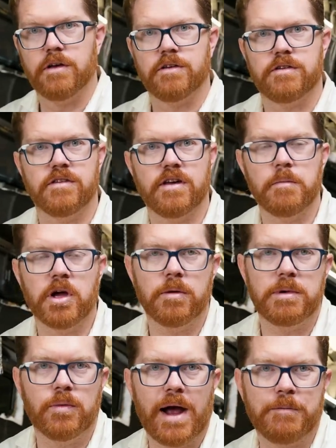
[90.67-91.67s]
Since I'm going to
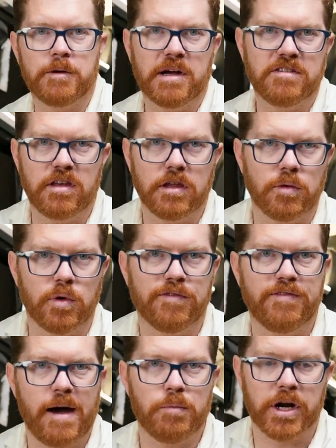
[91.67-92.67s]
be wrapping my ceiling with
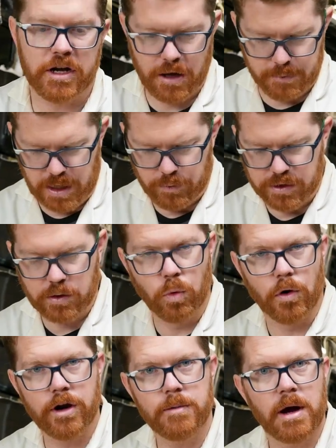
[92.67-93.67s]
fabric, I'm not really
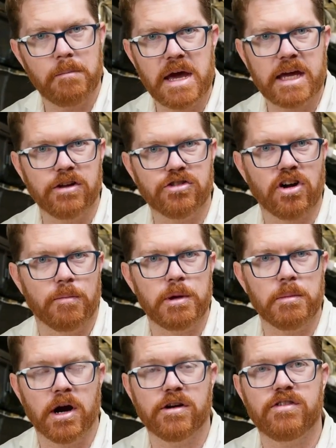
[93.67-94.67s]
worried about making Sharpie
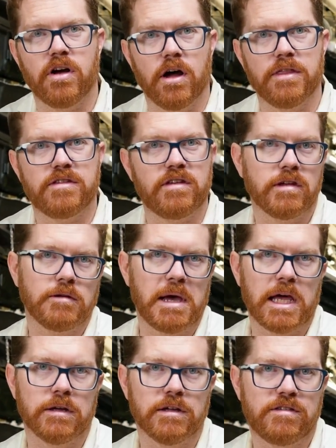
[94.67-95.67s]
marks on the ceiling
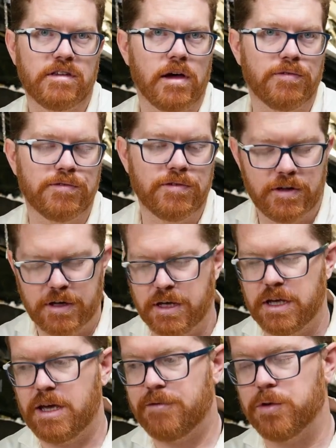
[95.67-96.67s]
panel itself.
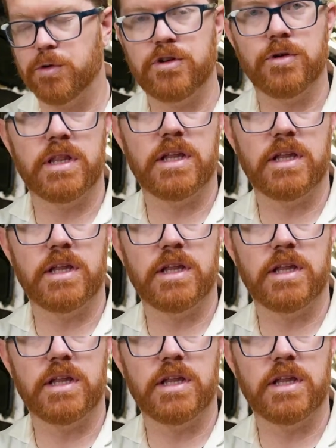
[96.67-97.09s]
If you were doing